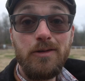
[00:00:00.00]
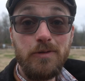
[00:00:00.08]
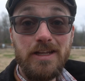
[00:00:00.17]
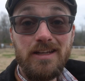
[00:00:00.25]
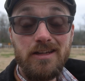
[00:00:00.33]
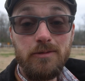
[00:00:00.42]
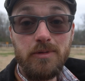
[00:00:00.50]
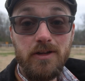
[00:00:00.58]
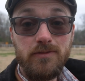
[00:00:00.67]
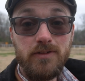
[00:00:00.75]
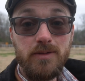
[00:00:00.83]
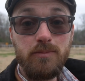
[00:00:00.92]
we ended up
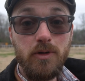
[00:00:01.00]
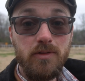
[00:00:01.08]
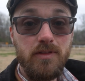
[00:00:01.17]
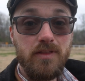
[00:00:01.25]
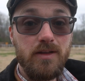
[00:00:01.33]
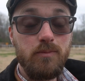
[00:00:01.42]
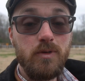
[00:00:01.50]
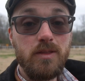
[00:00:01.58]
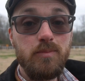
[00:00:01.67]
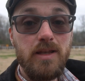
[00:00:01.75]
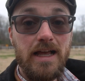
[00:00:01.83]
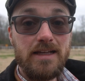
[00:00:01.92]
covering both of them with
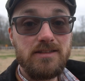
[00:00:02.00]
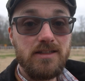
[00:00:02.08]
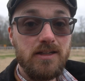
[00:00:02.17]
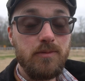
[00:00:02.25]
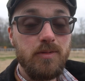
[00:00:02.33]
plastic,